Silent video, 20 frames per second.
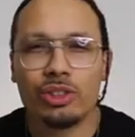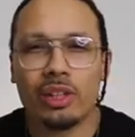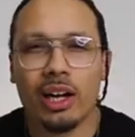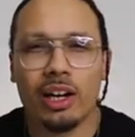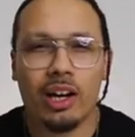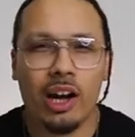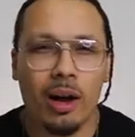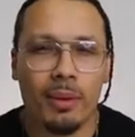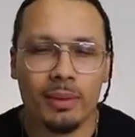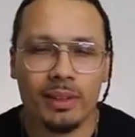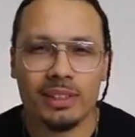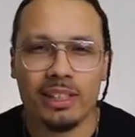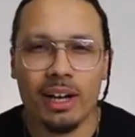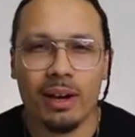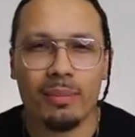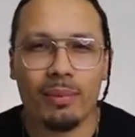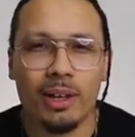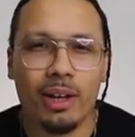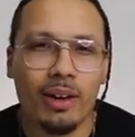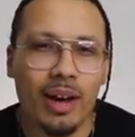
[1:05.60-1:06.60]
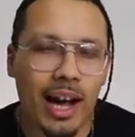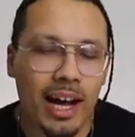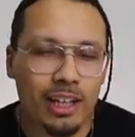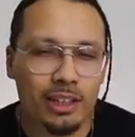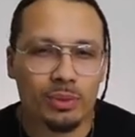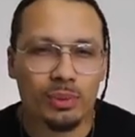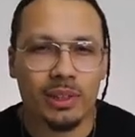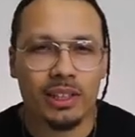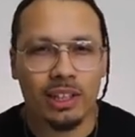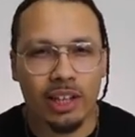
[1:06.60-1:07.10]
So drop comments down below
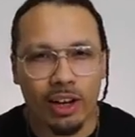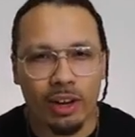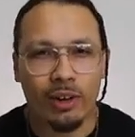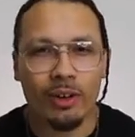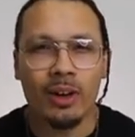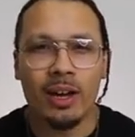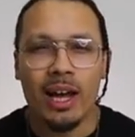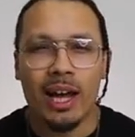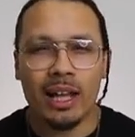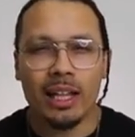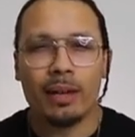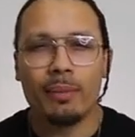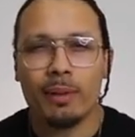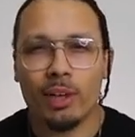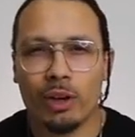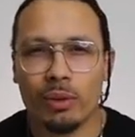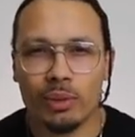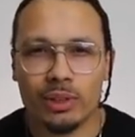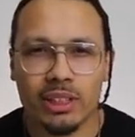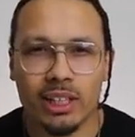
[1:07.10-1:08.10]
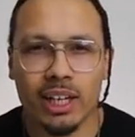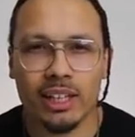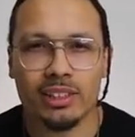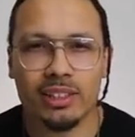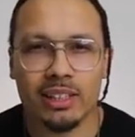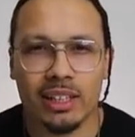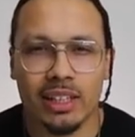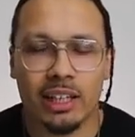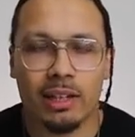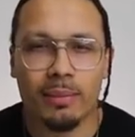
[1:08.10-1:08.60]
as we go and let me know what you guys
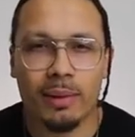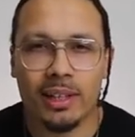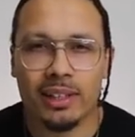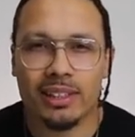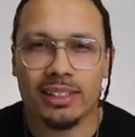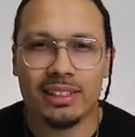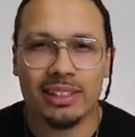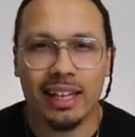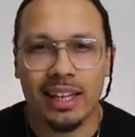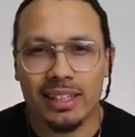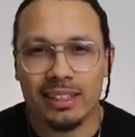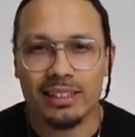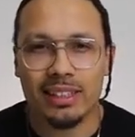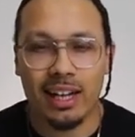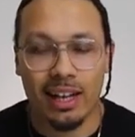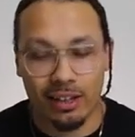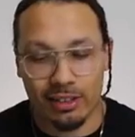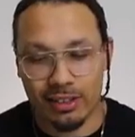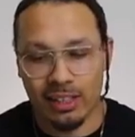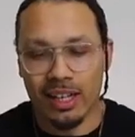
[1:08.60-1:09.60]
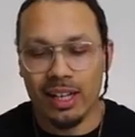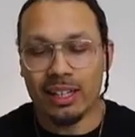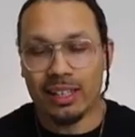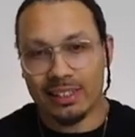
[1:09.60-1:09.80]
are thinking about these lace styles.